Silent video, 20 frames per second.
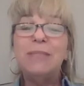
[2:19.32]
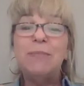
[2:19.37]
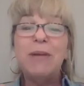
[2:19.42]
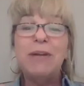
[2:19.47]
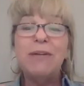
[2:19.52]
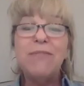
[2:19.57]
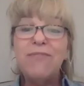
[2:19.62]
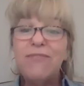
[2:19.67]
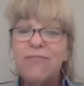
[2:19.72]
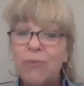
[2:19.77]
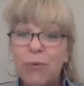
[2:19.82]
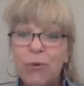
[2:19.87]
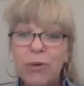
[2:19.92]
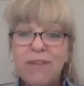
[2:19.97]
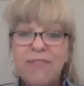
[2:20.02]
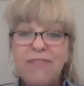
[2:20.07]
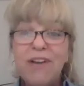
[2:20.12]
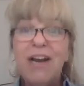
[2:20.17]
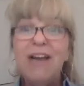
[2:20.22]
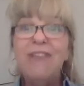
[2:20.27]
to spend
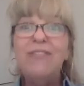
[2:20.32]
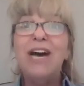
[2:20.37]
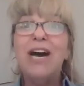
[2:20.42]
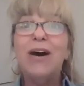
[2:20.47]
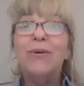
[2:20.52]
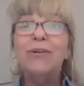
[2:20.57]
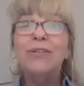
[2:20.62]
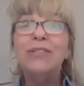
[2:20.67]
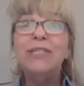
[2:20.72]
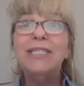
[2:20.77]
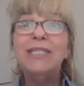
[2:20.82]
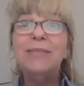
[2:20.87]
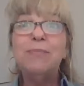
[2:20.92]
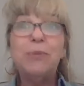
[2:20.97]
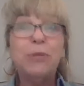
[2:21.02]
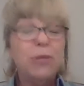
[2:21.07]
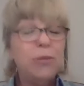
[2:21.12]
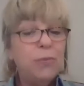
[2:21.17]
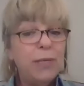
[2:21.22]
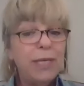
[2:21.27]
45 hours
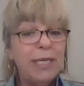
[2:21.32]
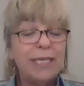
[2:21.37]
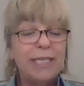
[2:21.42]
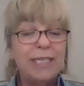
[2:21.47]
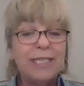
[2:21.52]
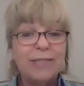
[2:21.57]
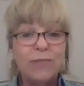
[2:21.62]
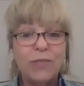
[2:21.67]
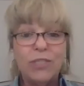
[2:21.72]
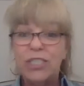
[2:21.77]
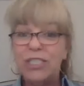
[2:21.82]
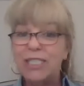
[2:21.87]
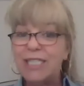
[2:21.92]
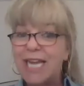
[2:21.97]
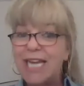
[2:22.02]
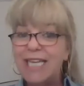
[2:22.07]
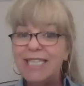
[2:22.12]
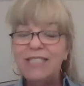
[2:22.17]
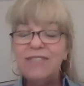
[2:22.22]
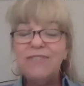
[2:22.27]
per week, which is
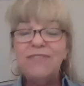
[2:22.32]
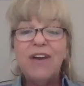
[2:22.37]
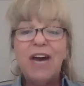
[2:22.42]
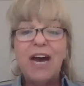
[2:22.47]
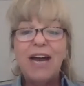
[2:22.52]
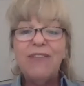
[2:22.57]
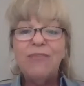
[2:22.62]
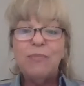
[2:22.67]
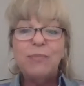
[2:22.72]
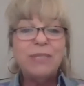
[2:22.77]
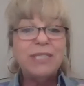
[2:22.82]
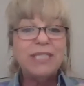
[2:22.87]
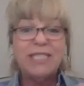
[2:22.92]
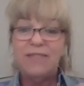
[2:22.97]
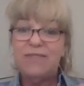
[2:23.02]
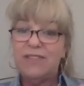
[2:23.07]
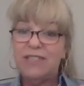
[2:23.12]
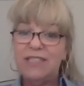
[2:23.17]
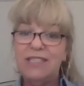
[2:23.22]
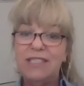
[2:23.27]
8 to 5
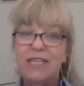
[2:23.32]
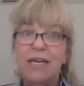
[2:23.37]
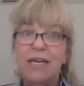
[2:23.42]
Pacific